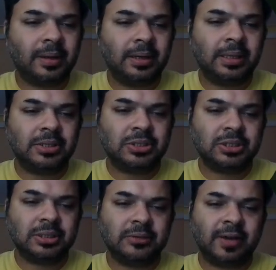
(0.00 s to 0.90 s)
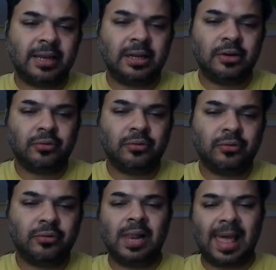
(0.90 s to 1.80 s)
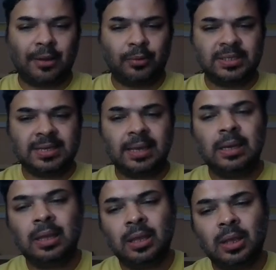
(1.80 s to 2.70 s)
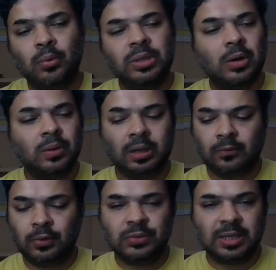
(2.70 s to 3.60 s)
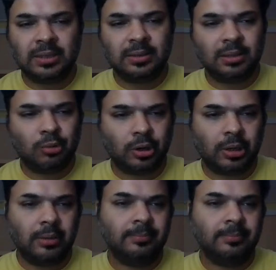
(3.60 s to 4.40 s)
Teach fine control over language style without confusing the model.